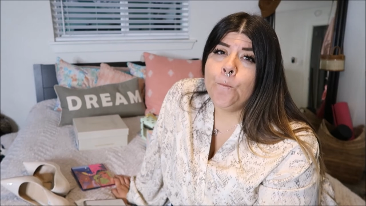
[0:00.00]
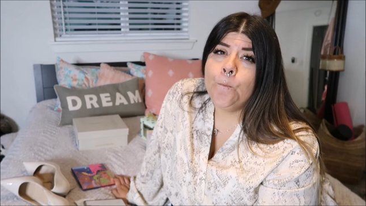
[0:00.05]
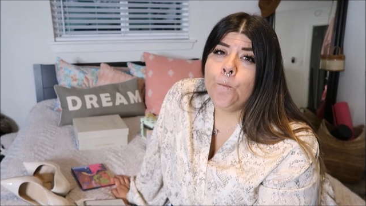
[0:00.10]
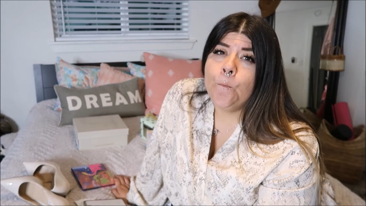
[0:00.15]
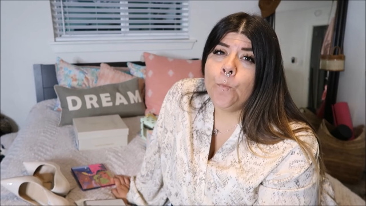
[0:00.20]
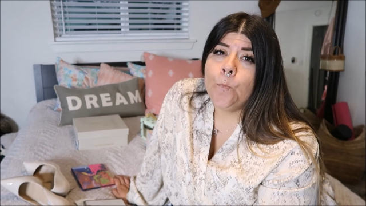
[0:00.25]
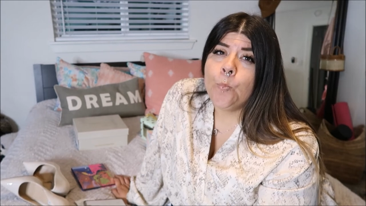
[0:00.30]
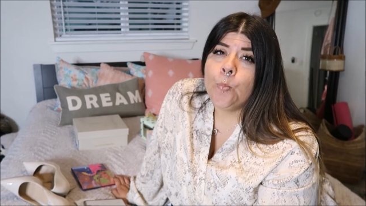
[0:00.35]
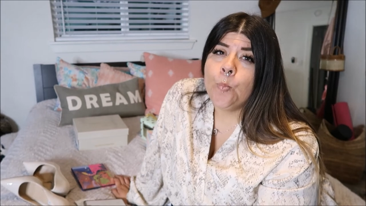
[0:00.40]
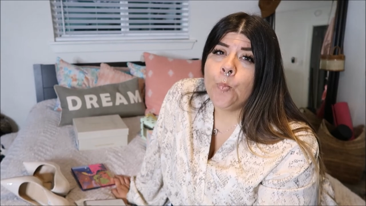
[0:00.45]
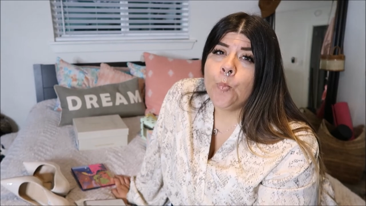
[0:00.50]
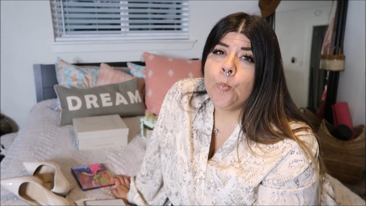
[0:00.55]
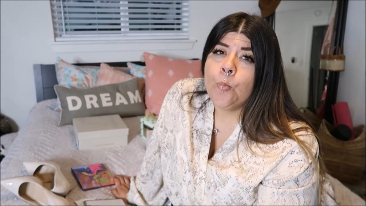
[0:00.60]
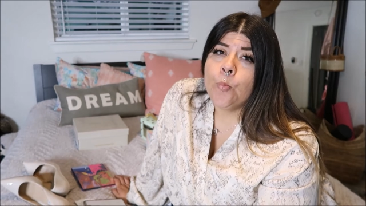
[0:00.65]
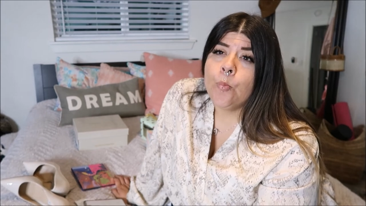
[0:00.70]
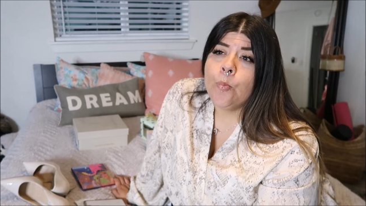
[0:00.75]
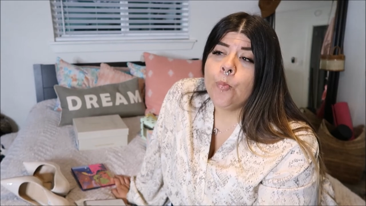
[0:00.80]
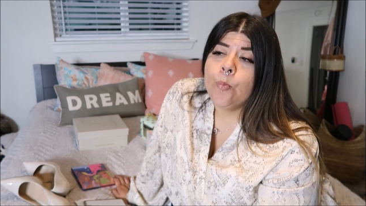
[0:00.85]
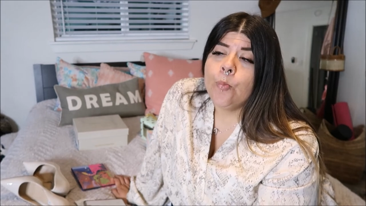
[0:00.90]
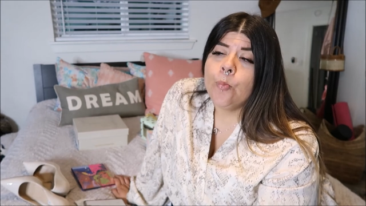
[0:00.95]

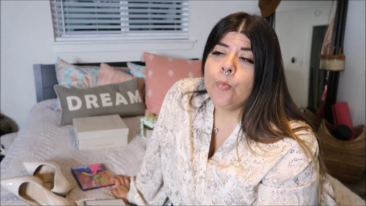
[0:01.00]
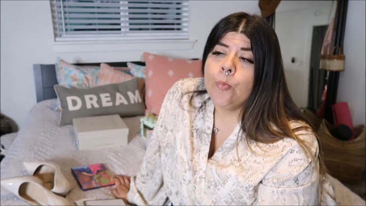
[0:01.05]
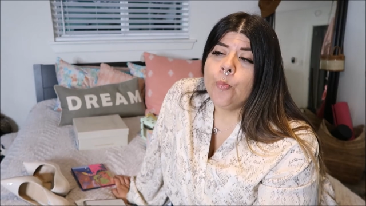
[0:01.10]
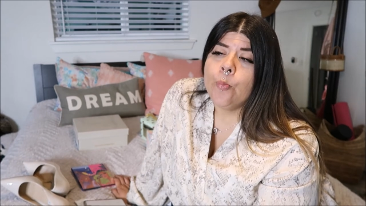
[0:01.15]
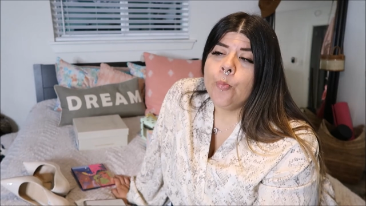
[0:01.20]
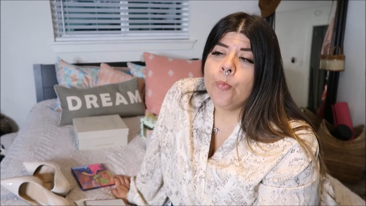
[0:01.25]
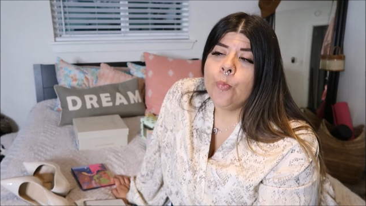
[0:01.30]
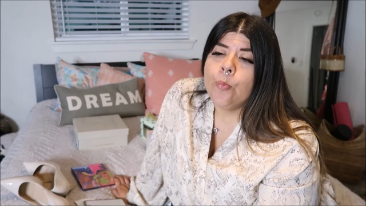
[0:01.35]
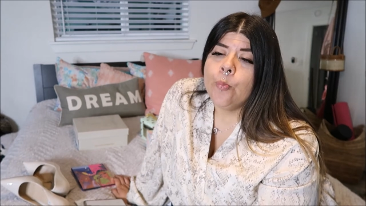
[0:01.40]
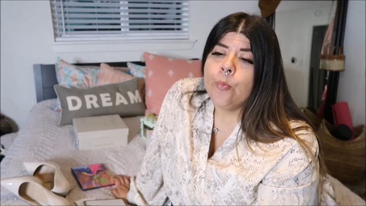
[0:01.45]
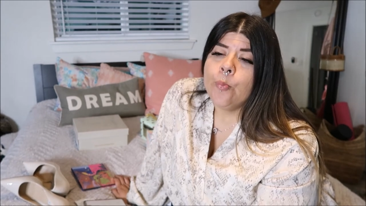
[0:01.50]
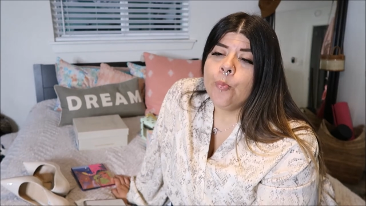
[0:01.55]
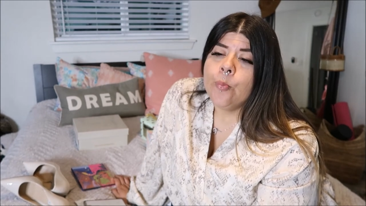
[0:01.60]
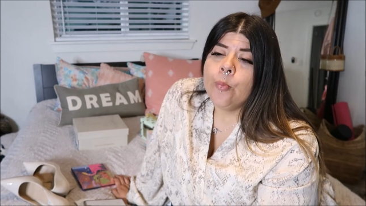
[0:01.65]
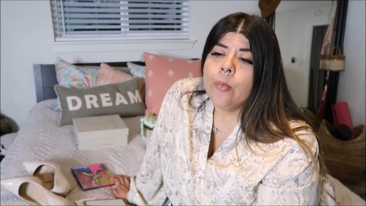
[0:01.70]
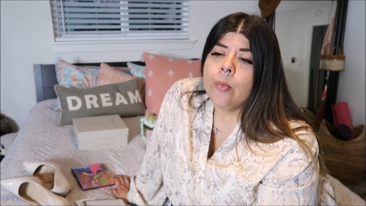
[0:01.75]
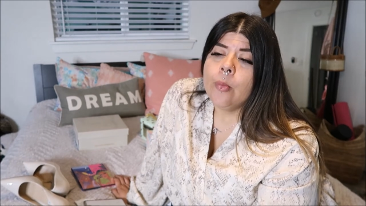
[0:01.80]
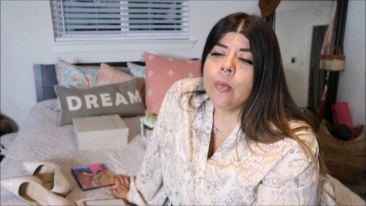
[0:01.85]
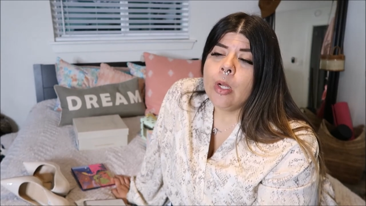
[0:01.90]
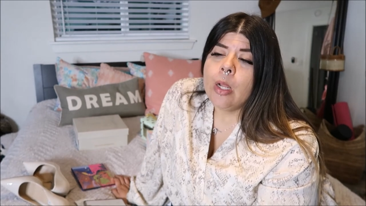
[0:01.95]

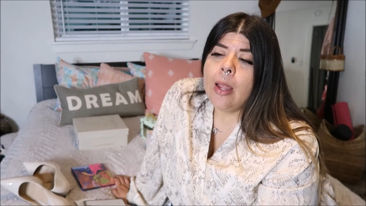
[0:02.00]
(no one is talking)